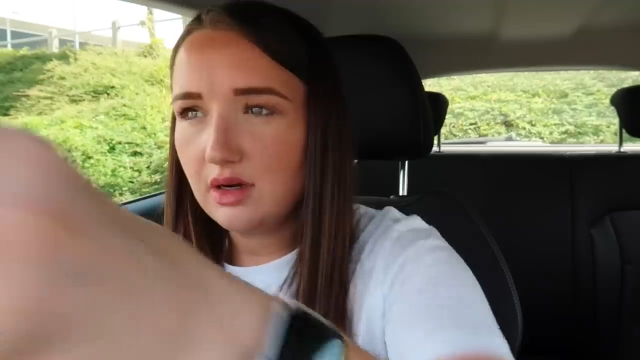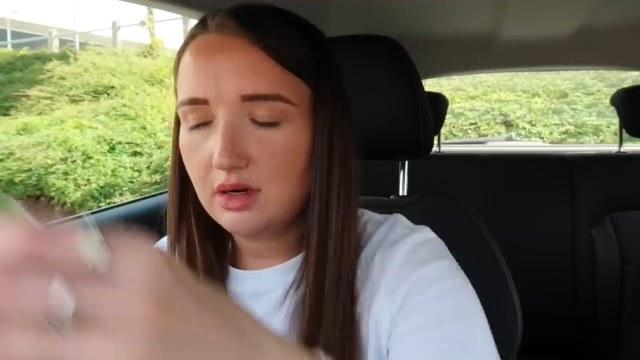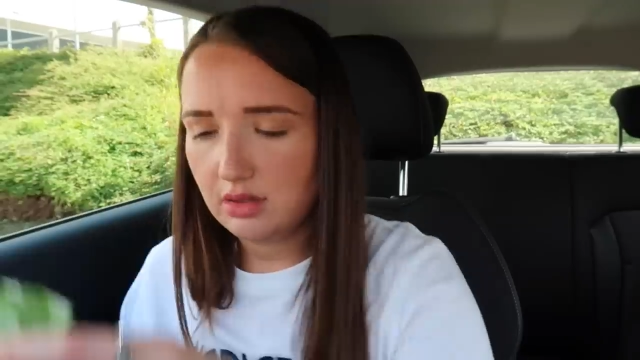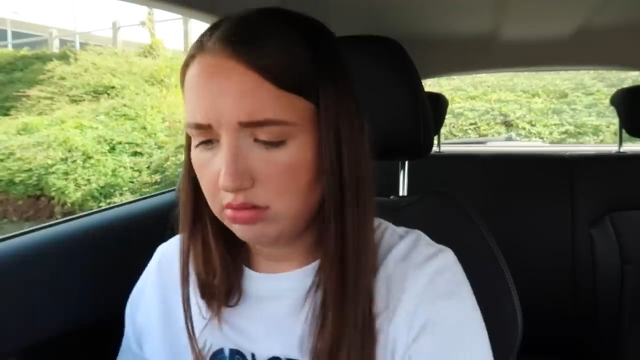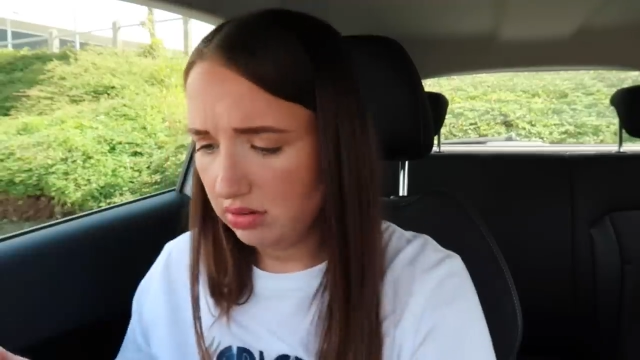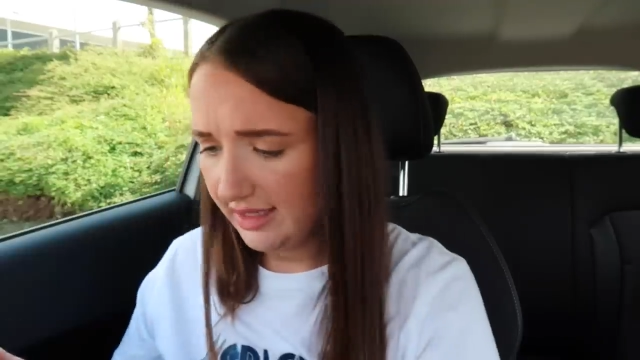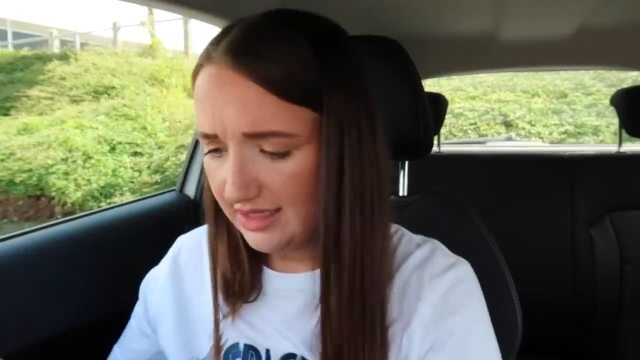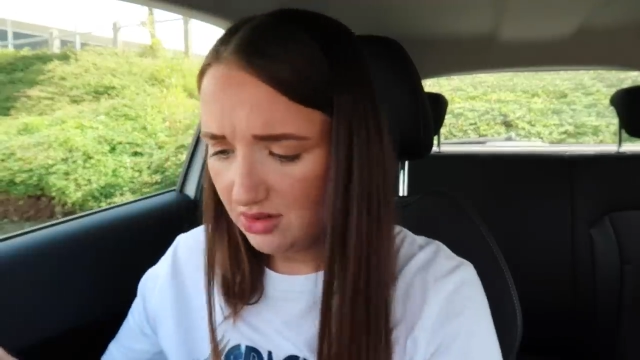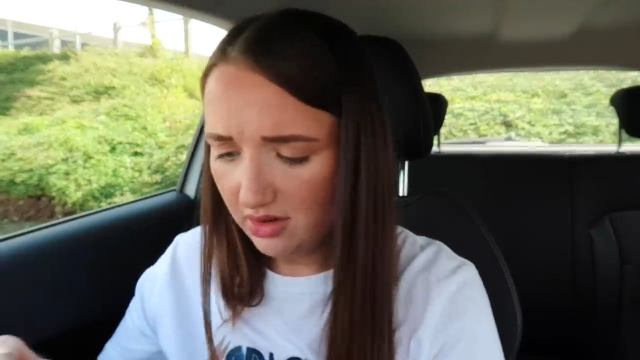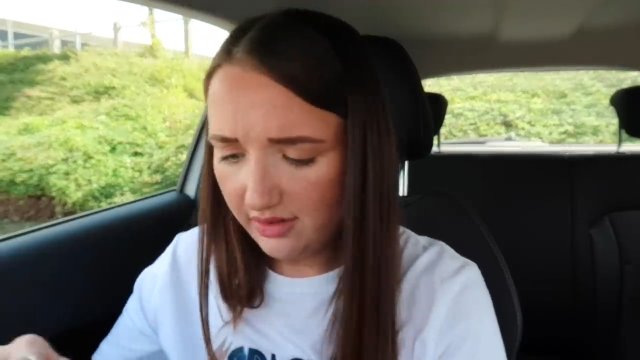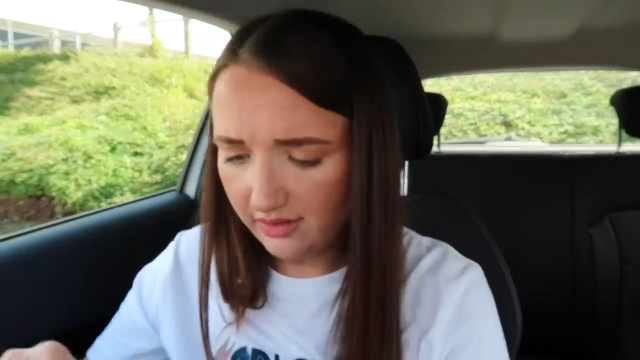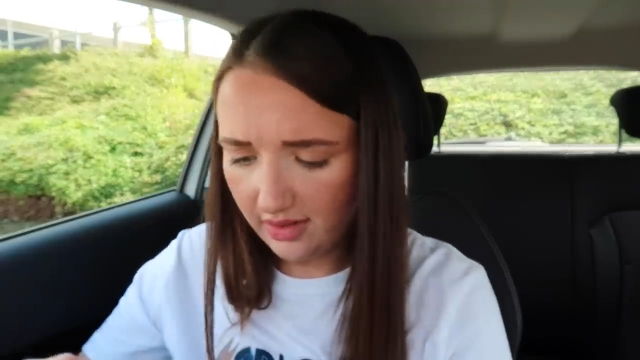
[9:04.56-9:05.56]
Oh, it's
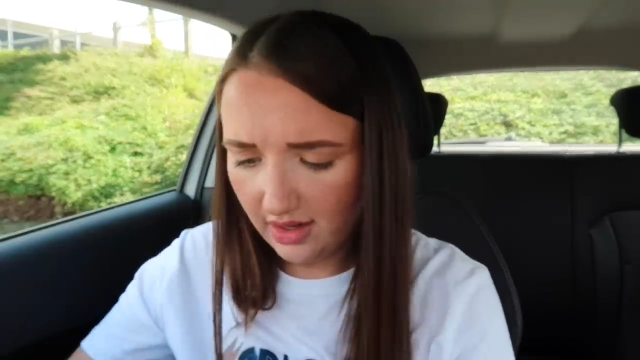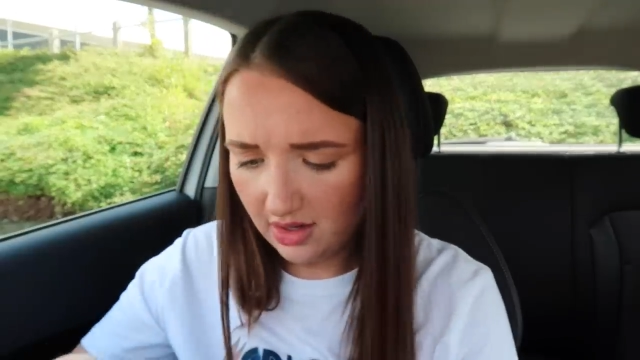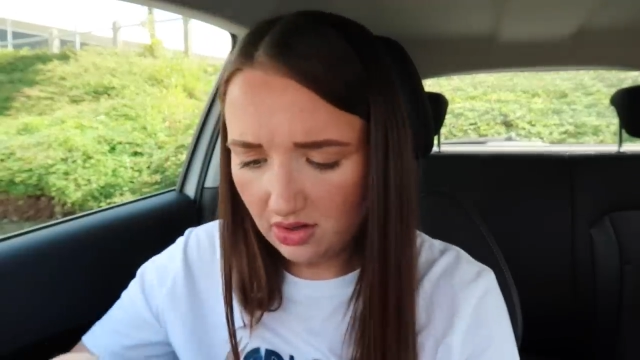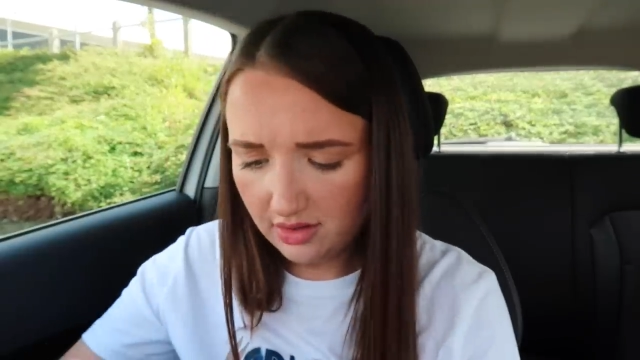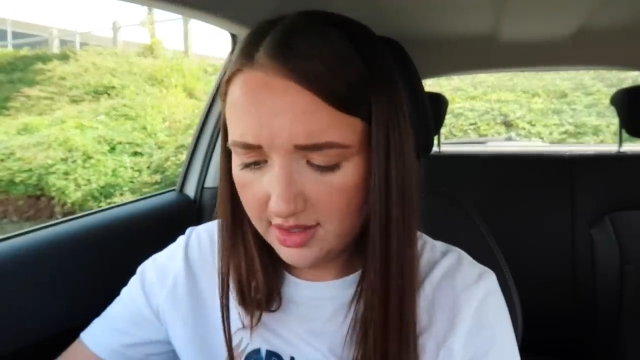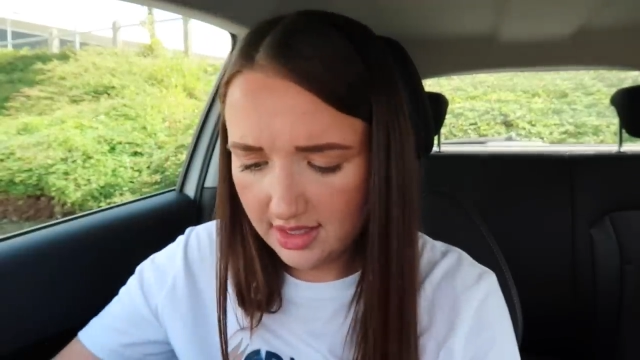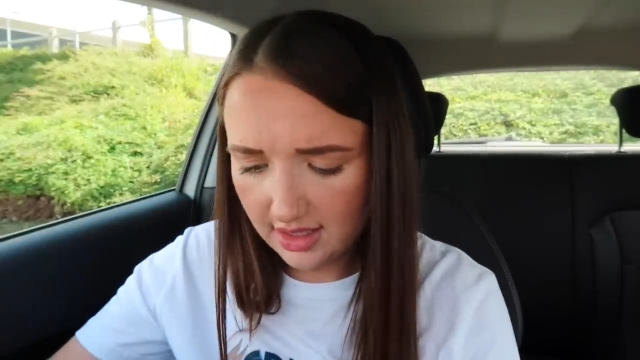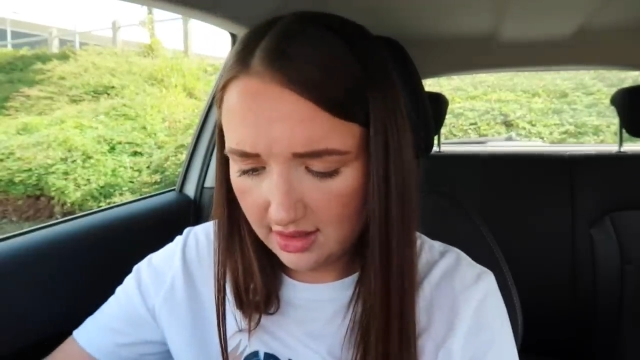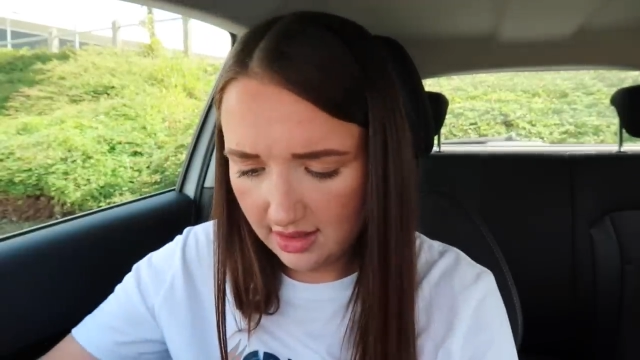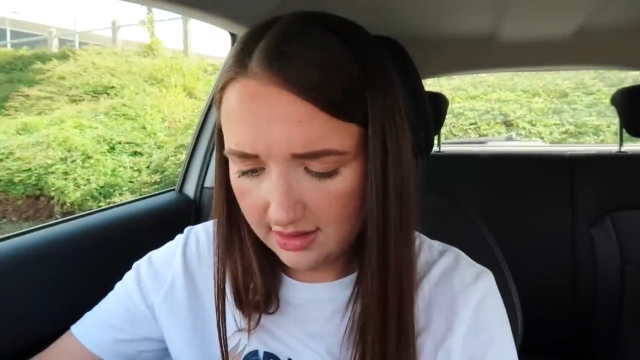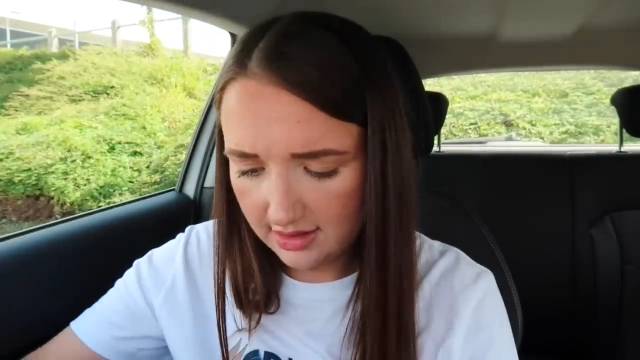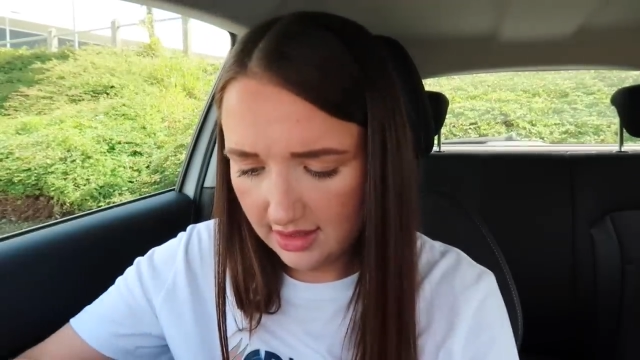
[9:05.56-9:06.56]
not even that hot in
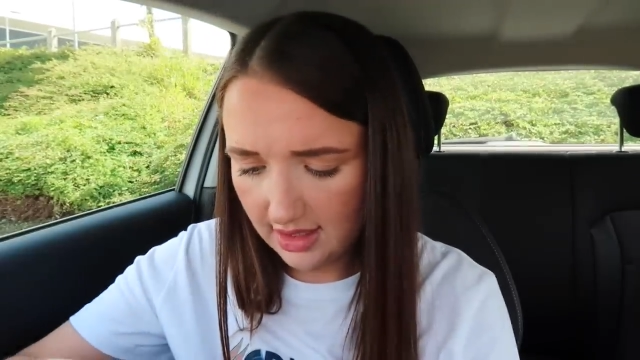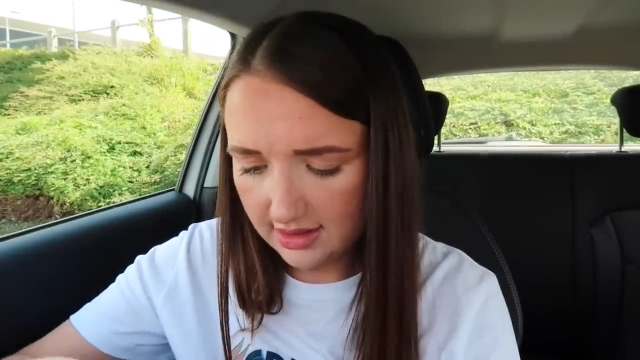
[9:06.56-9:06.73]
England today.